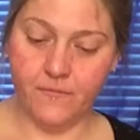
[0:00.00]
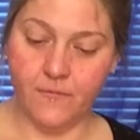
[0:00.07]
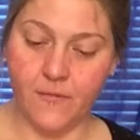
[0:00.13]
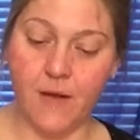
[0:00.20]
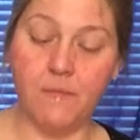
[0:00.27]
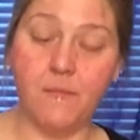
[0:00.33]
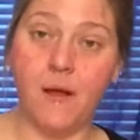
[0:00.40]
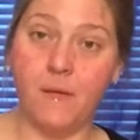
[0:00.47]

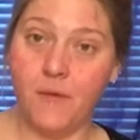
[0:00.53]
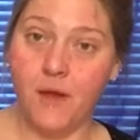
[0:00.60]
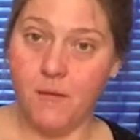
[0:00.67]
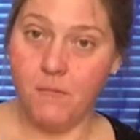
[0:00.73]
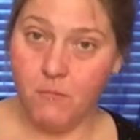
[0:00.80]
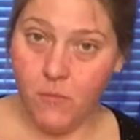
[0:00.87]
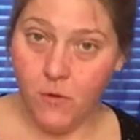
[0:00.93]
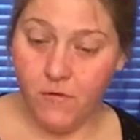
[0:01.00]
Now, I'm
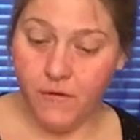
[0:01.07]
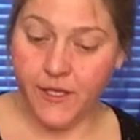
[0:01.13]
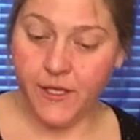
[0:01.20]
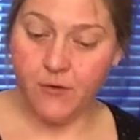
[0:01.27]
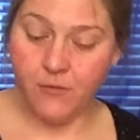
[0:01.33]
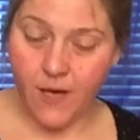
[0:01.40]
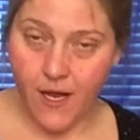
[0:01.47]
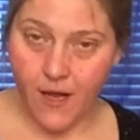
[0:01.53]
not moving it
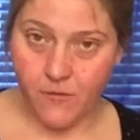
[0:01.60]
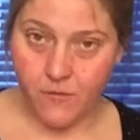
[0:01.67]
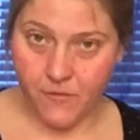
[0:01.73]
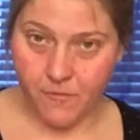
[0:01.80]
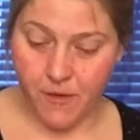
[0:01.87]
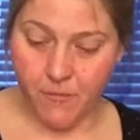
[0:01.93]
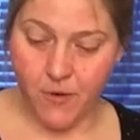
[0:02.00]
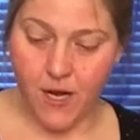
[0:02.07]
around with
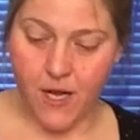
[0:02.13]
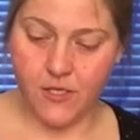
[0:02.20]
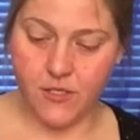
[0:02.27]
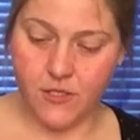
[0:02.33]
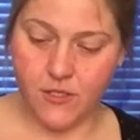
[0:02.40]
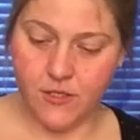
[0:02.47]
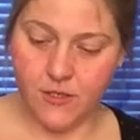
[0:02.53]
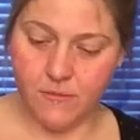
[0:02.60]
my
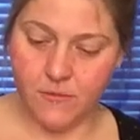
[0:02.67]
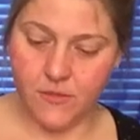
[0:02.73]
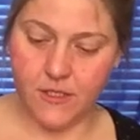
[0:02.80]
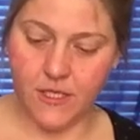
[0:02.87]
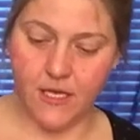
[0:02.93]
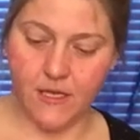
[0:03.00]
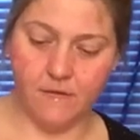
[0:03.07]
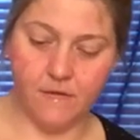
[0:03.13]
brush. I'm just
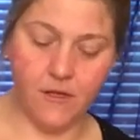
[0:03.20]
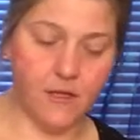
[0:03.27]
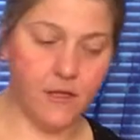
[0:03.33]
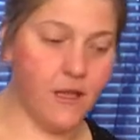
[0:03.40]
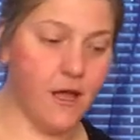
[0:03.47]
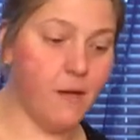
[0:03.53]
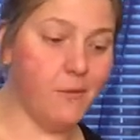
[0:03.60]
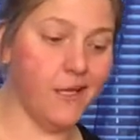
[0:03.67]
kind of
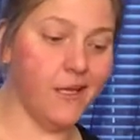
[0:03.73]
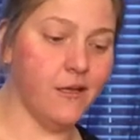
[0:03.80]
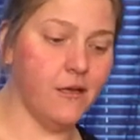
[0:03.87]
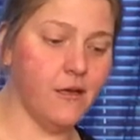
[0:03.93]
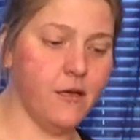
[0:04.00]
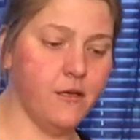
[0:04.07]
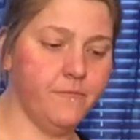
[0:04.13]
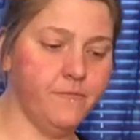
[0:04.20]
globbing it
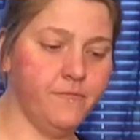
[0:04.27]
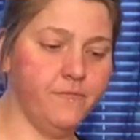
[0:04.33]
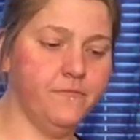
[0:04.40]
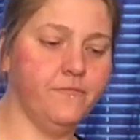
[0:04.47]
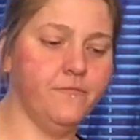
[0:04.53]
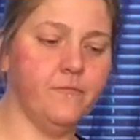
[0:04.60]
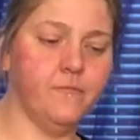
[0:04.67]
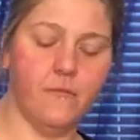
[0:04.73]
on.
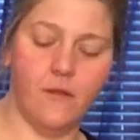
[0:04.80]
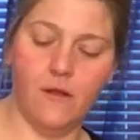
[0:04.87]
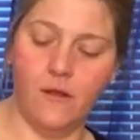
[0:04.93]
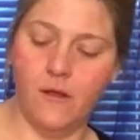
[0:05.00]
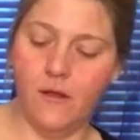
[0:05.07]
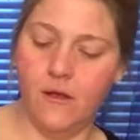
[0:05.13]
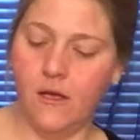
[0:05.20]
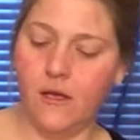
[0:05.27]

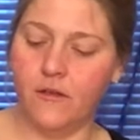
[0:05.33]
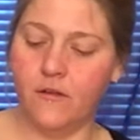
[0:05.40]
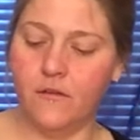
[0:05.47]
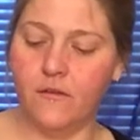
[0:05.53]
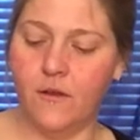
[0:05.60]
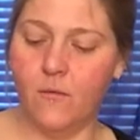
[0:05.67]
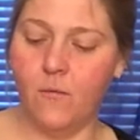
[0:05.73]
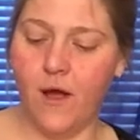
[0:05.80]
And you'll
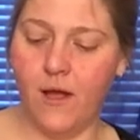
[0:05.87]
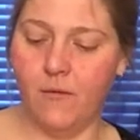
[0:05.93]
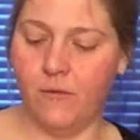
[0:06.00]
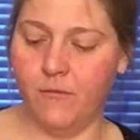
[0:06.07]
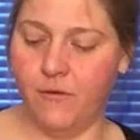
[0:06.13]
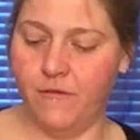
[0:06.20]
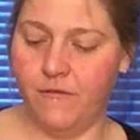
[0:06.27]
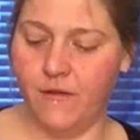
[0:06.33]
see why
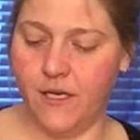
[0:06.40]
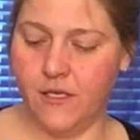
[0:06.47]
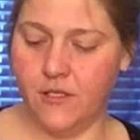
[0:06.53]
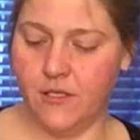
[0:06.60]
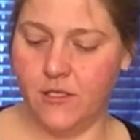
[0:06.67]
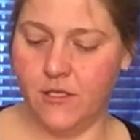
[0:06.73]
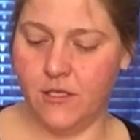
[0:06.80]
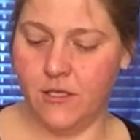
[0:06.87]
when we finish.